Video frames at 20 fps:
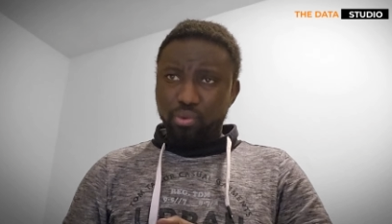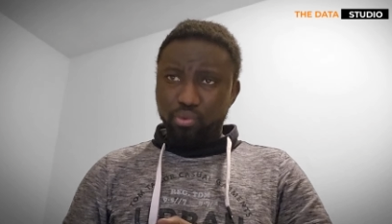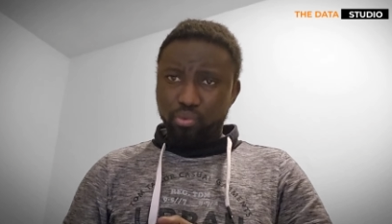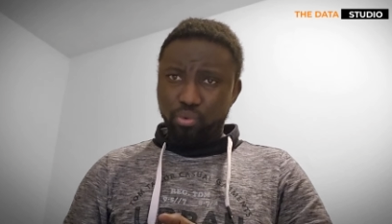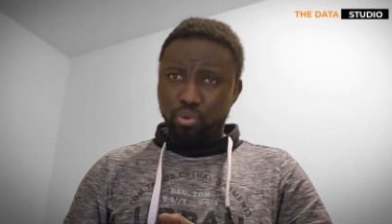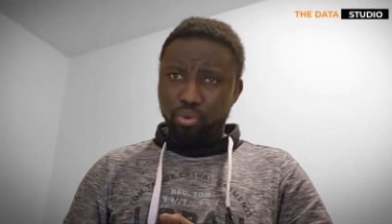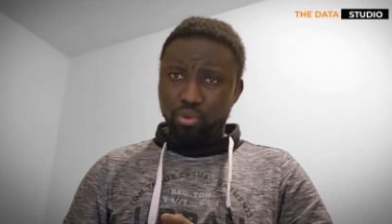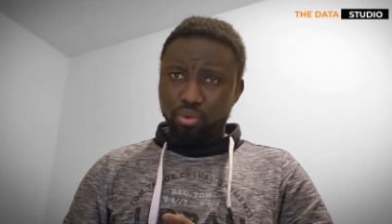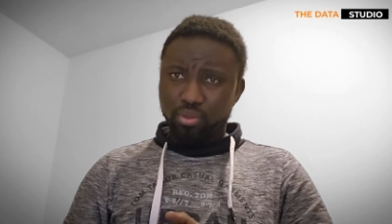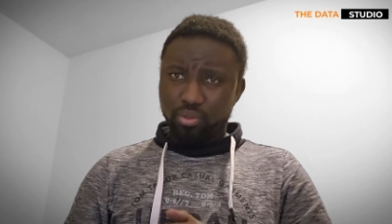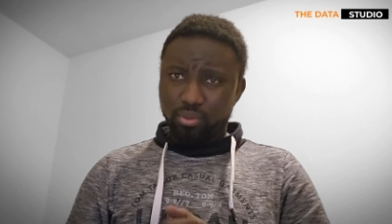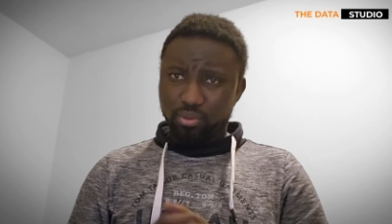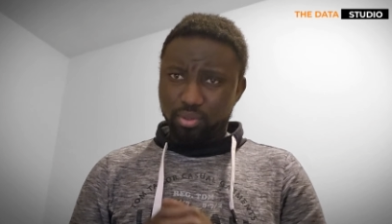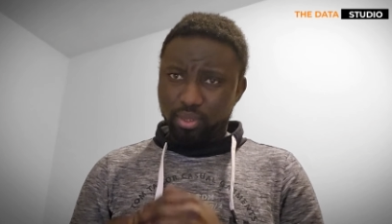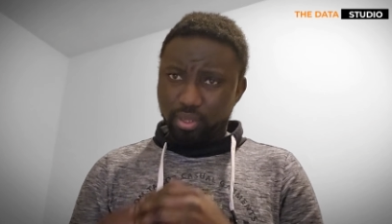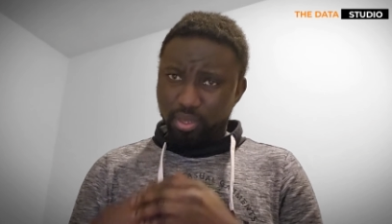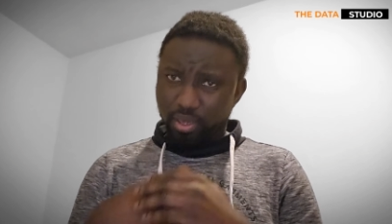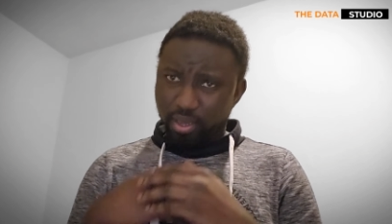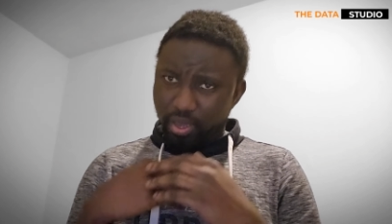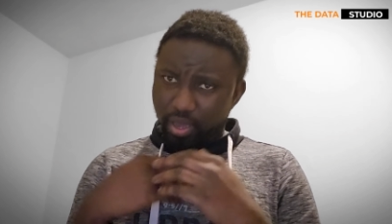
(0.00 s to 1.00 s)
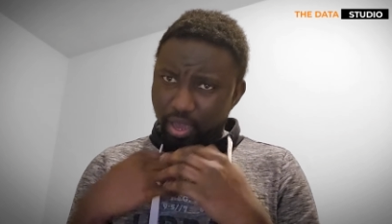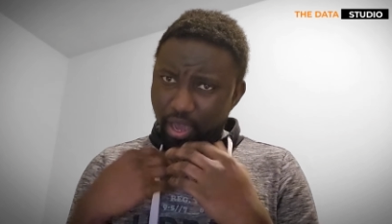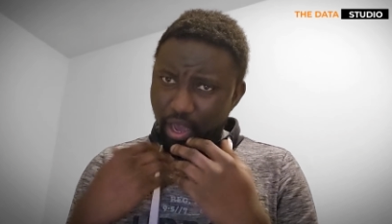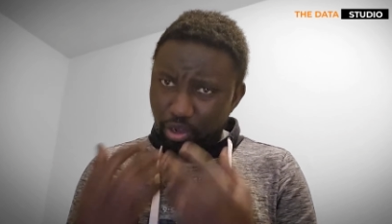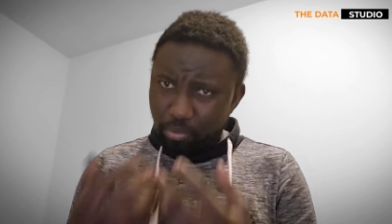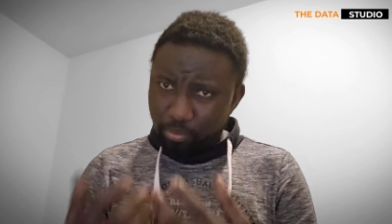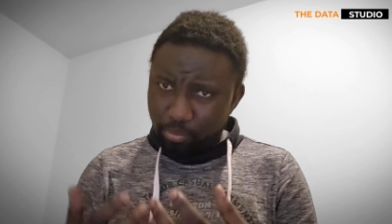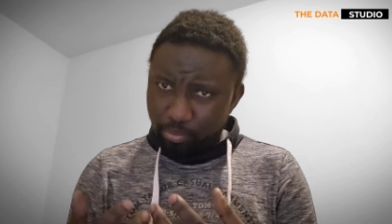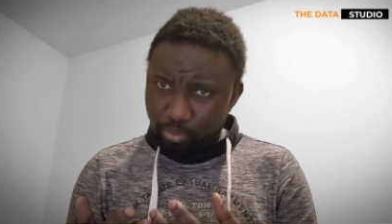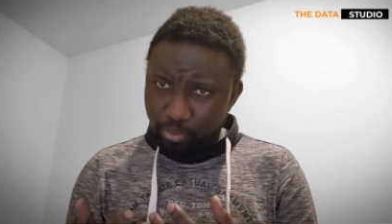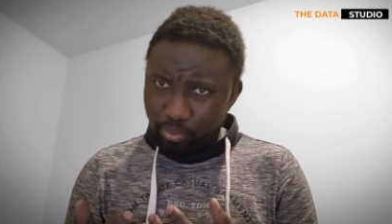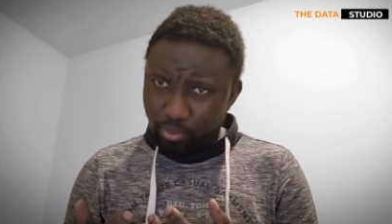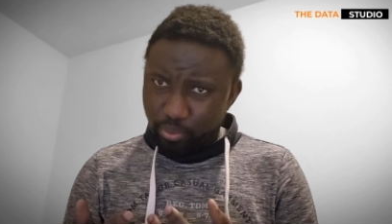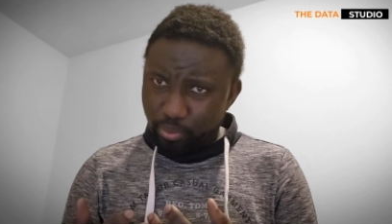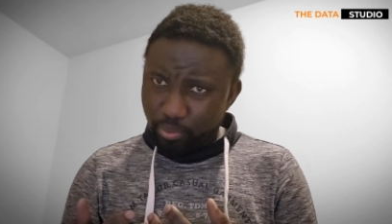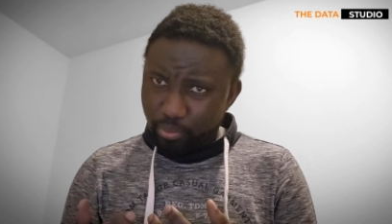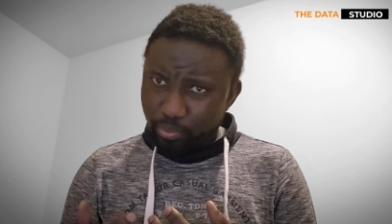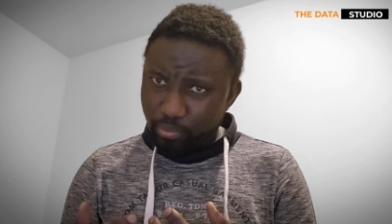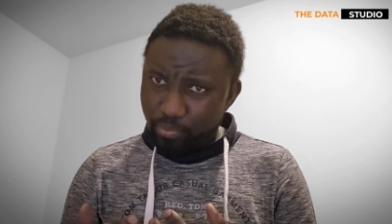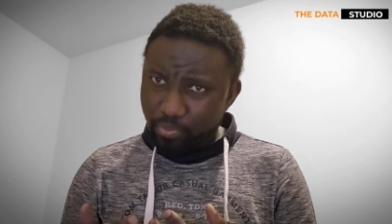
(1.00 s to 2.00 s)
will help
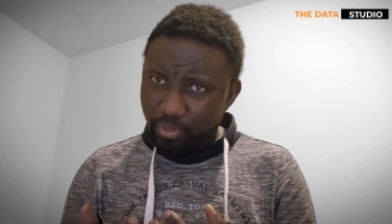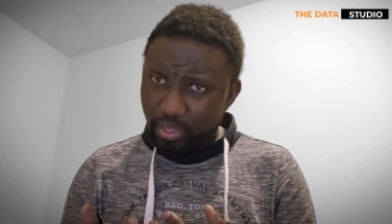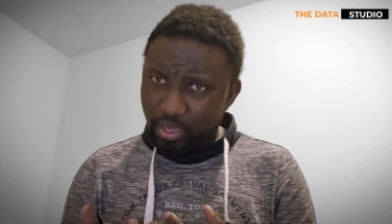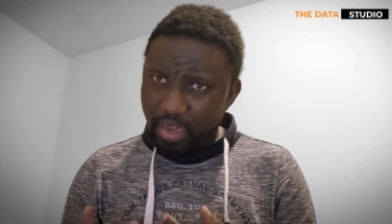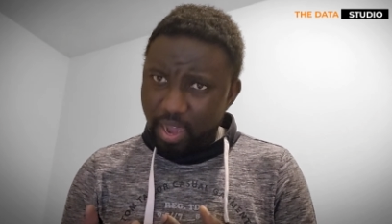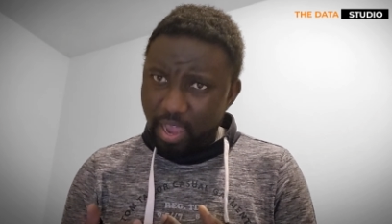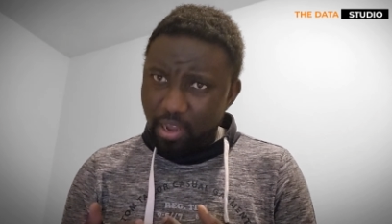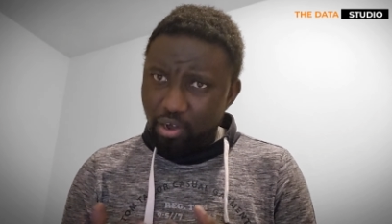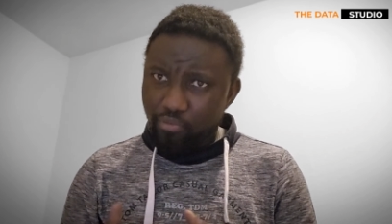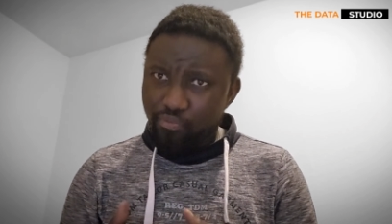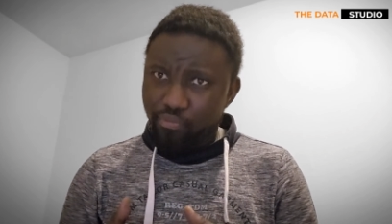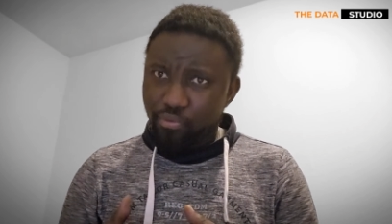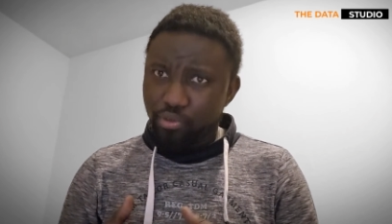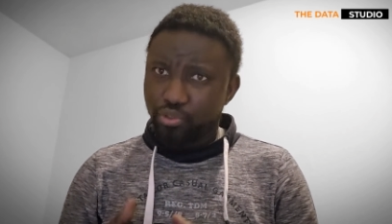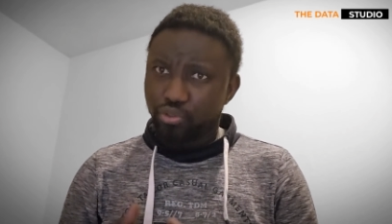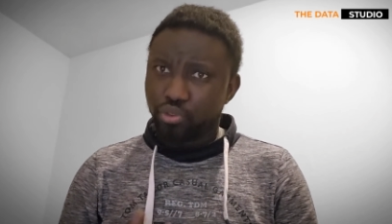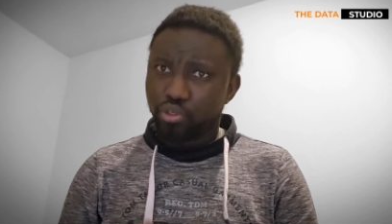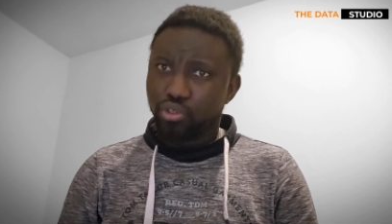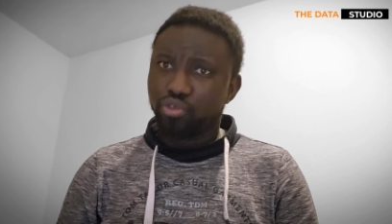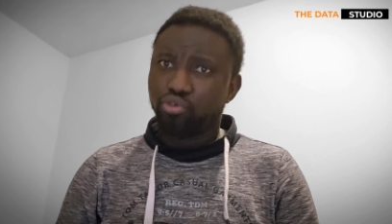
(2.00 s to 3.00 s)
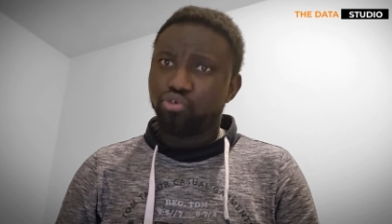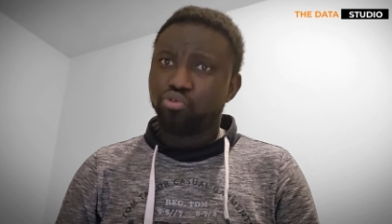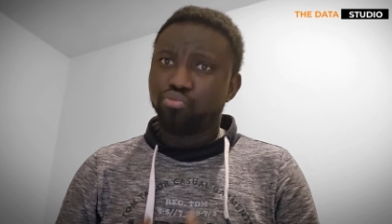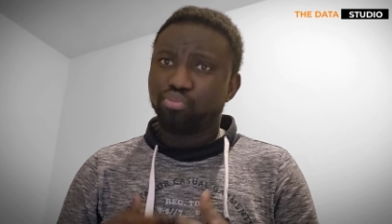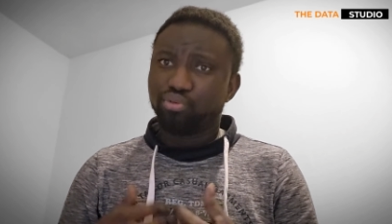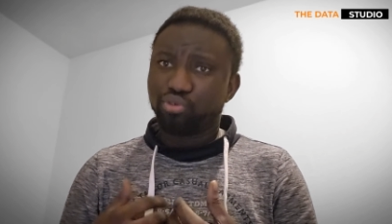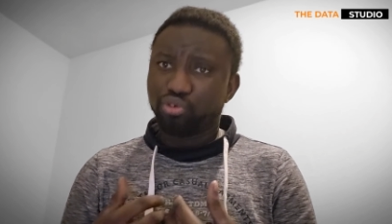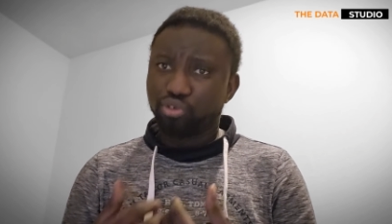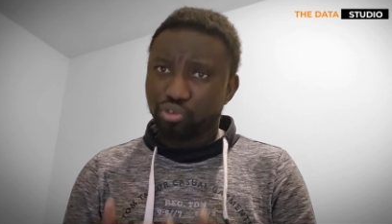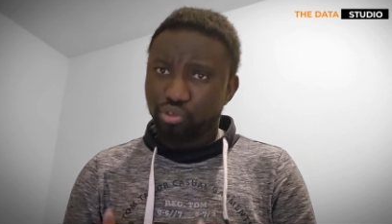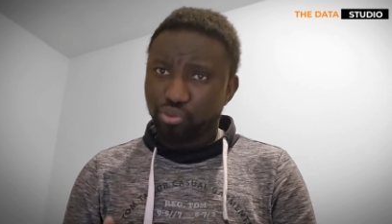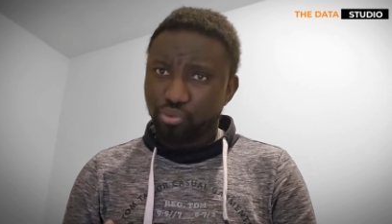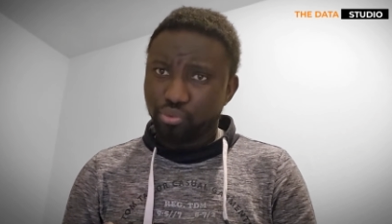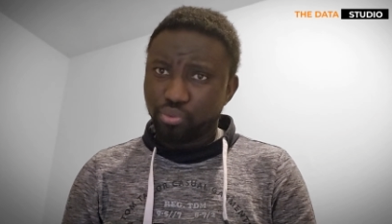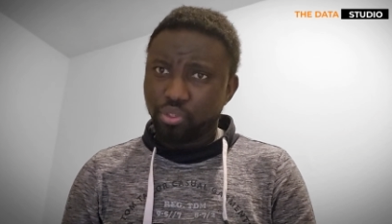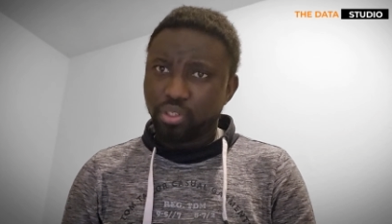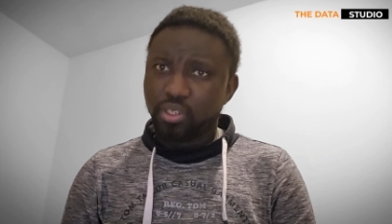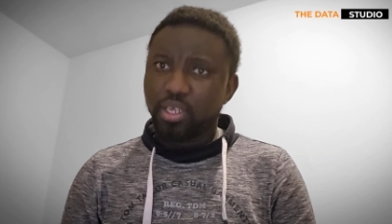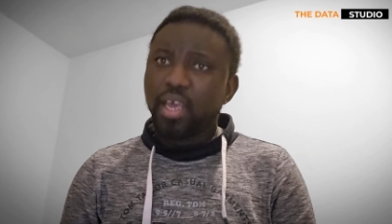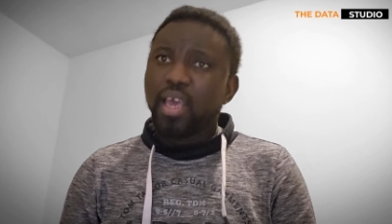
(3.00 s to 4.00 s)
the kind of results you
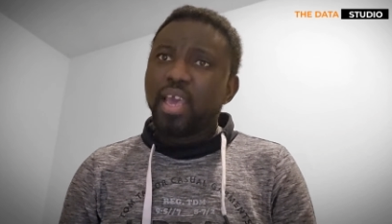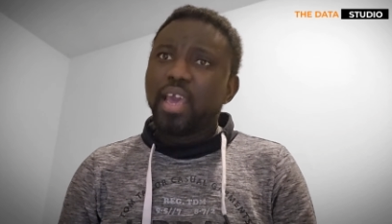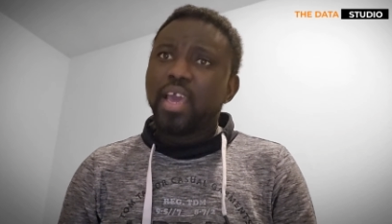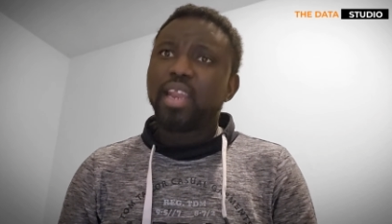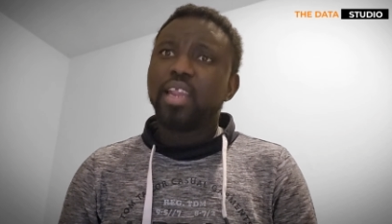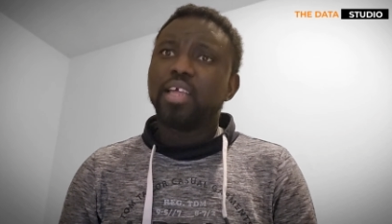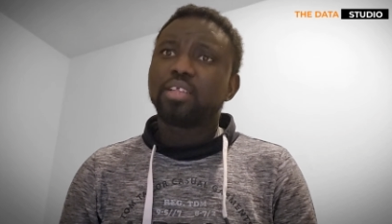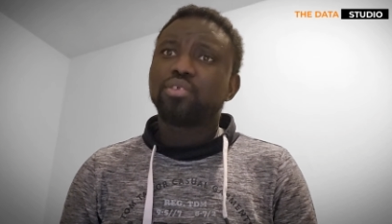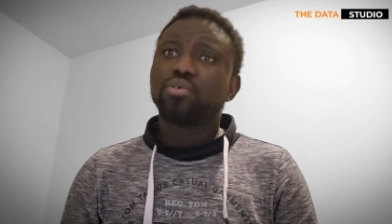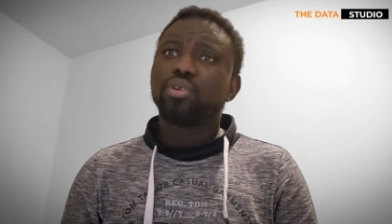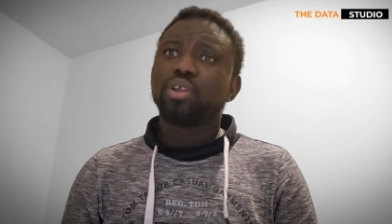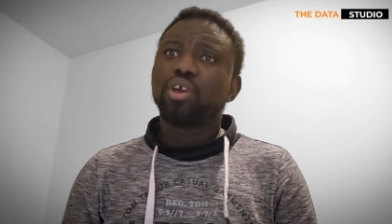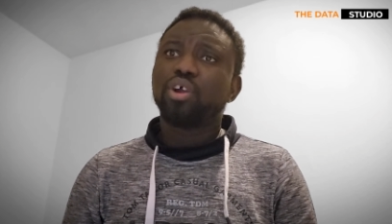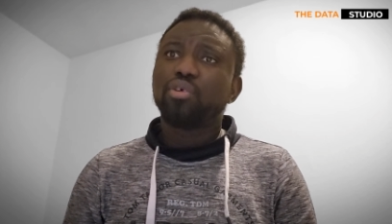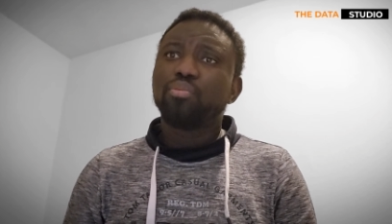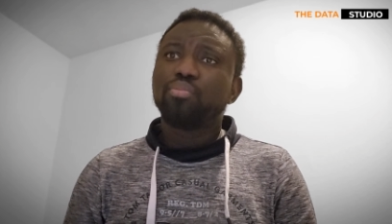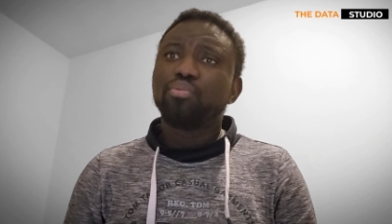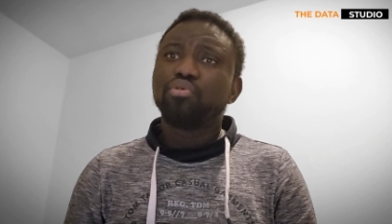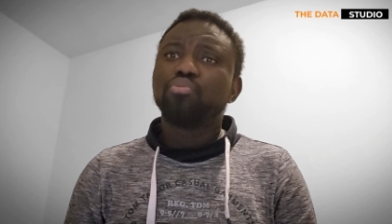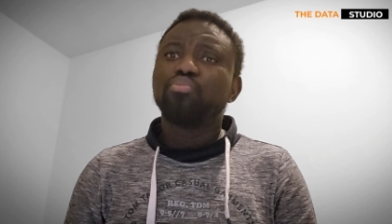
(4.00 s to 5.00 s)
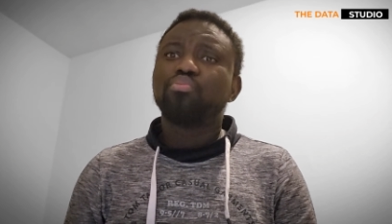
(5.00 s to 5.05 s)
produce, and it will help you